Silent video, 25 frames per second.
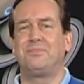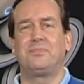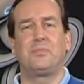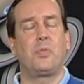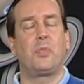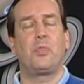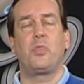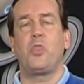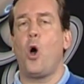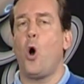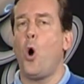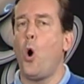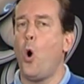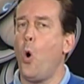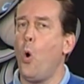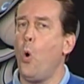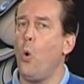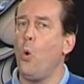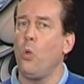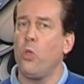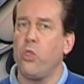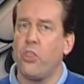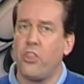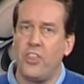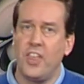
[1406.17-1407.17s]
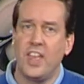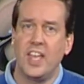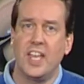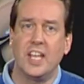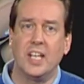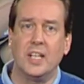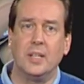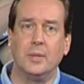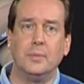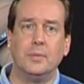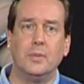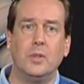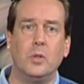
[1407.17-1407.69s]
The whole
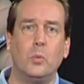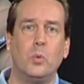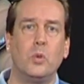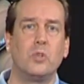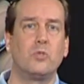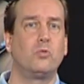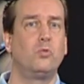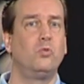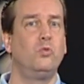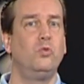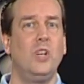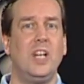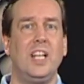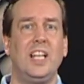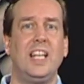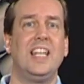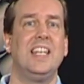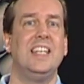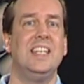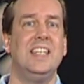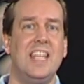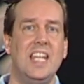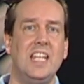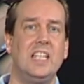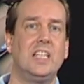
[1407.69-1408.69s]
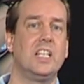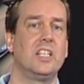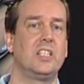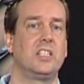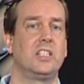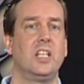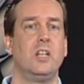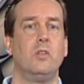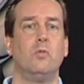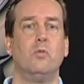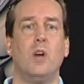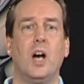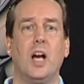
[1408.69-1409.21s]
thing was really needlessly
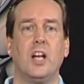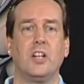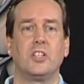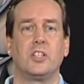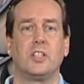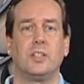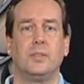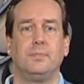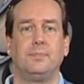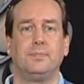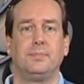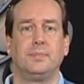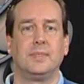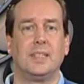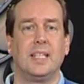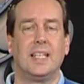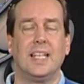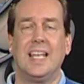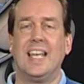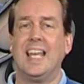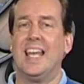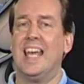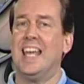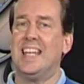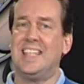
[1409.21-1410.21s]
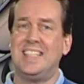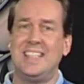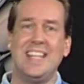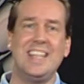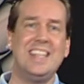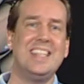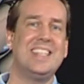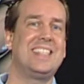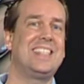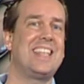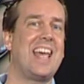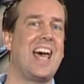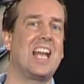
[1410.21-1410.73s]
rushed. It didn't
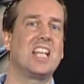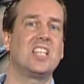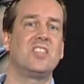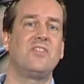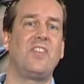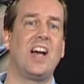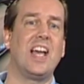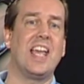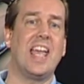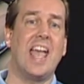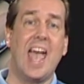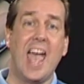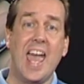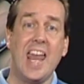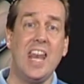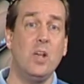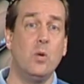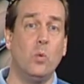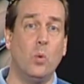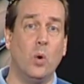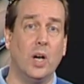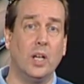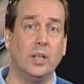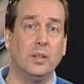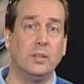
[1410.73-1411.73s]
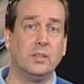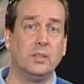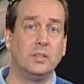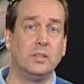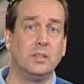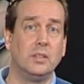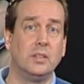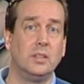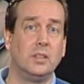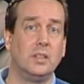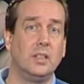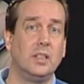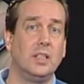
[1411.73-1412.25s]
satisfy anyone,
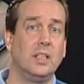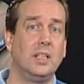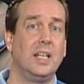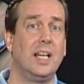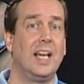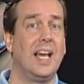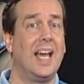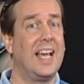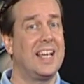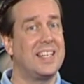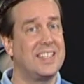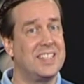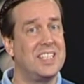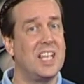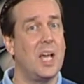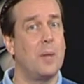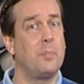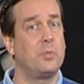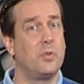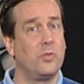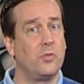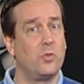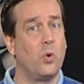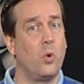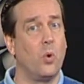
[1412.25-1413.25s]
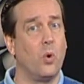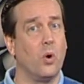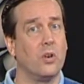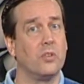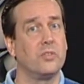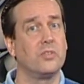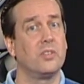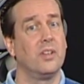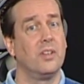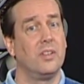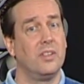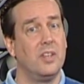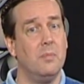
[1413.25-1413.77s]
except, of course,
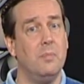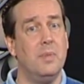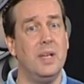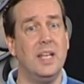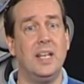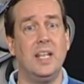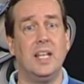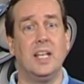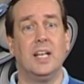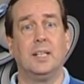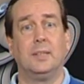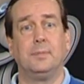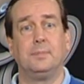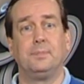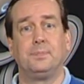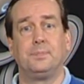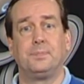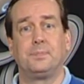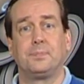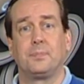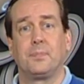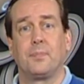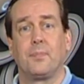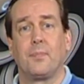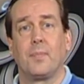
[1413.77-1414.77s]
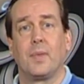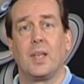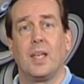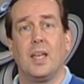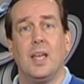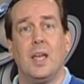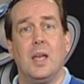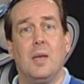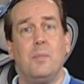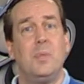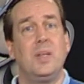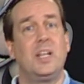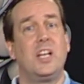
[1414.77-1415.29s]
the media.
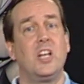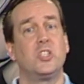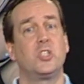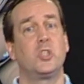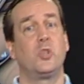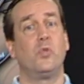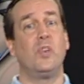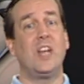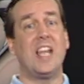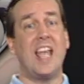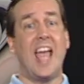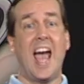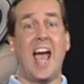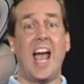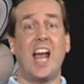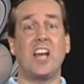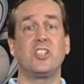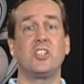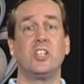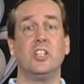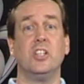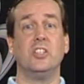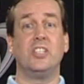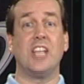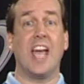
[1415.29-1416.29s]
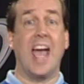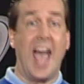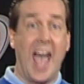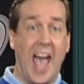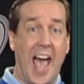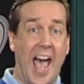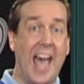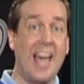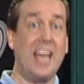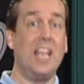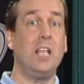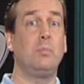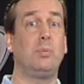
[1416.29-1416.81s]
Because the reaction to
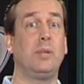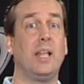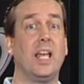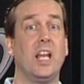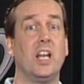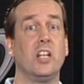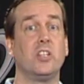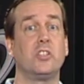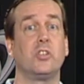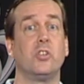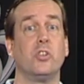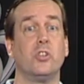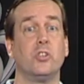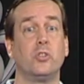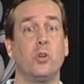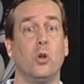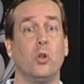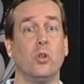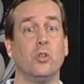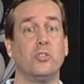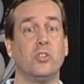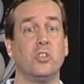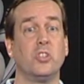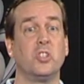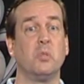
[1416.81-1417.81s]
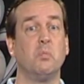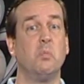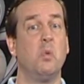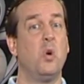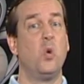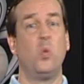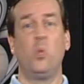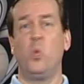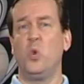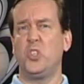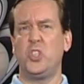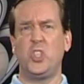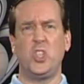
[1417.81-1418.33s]
adding planets to the solar system
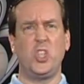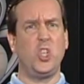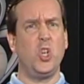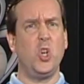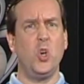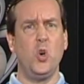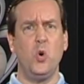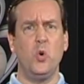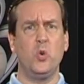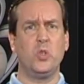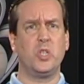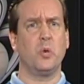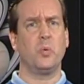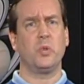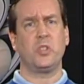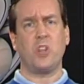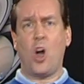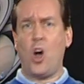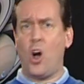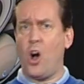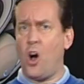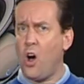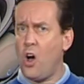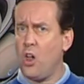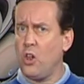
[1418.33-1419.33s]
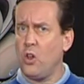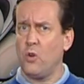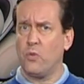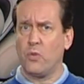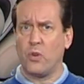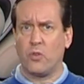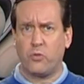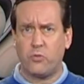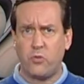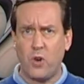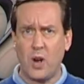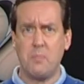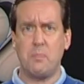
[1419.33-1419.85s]
was huge. It was all over
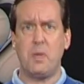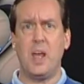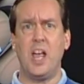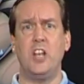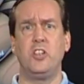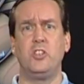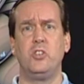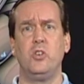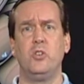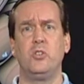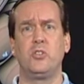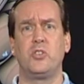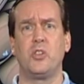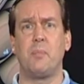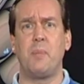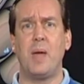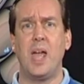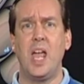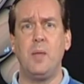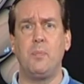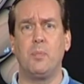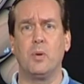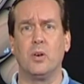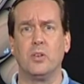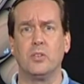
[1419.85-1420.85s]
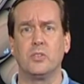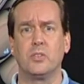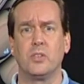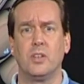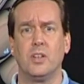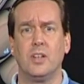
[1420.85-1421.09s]
front page news of the papers.